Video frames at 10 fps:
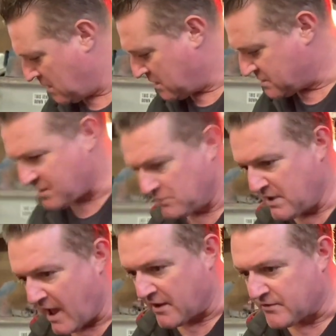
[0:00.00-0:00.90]
So
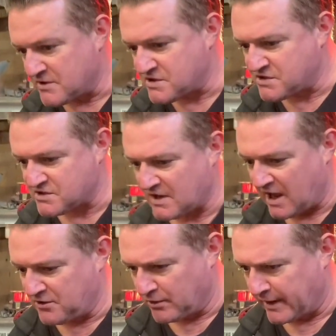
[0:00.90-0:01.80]
yeah, this is just
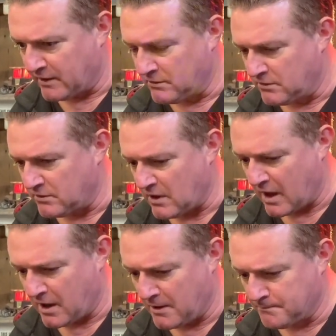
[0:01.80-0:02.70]
laid on here,
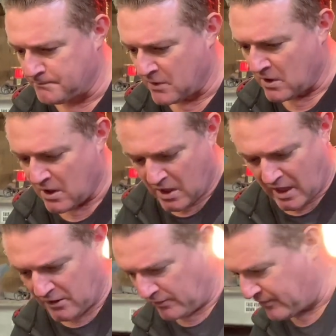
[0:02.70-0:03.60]
and
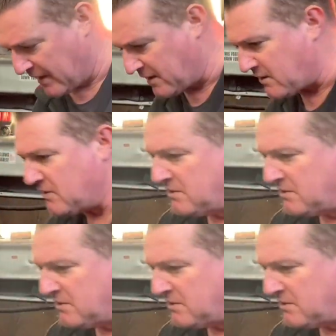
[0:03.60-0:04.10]
I think